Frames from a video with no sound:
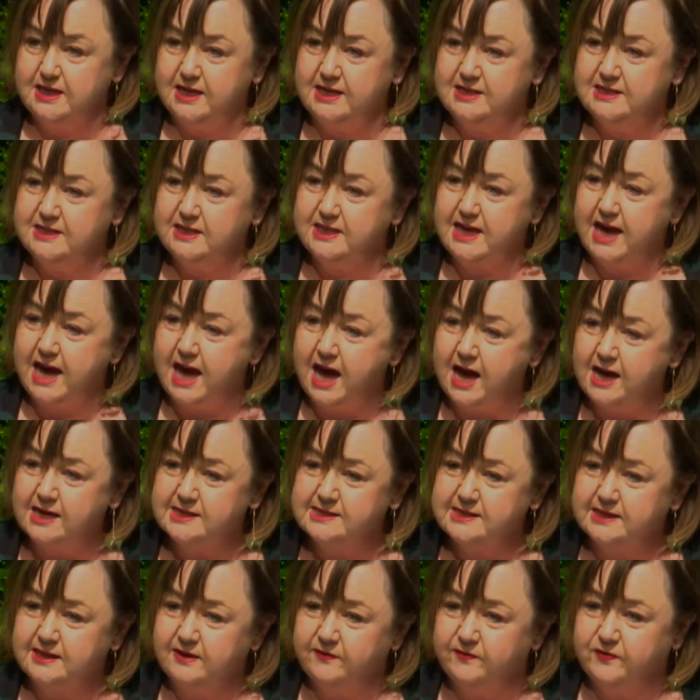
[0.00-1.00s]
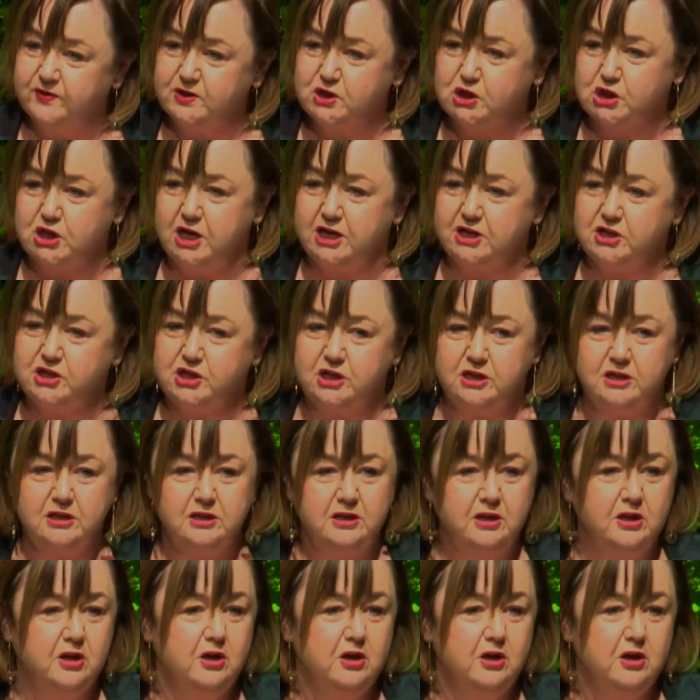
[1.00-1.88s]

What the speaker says: into the housing infrastructure,